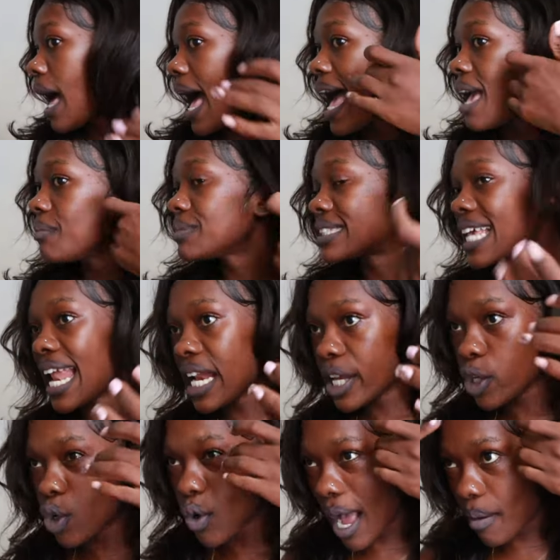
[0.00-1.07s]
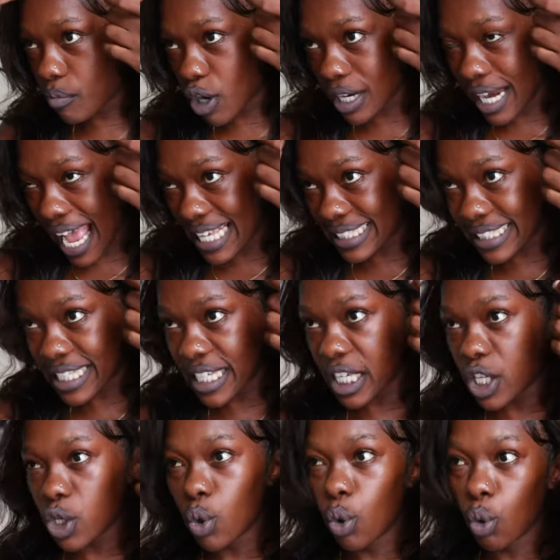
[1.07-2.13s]
I'm telling you, I'm not asking
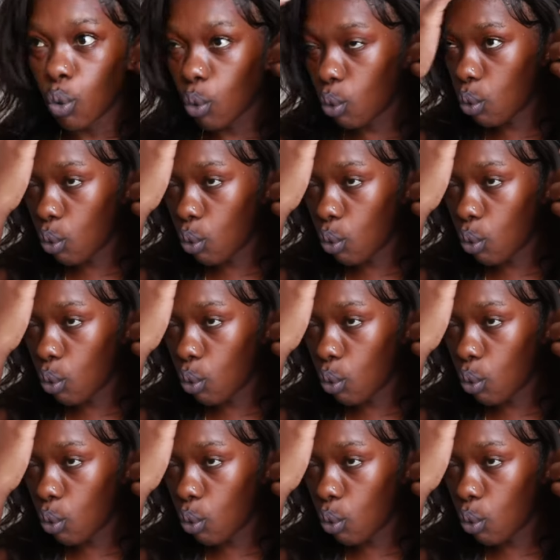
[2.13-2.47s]
you.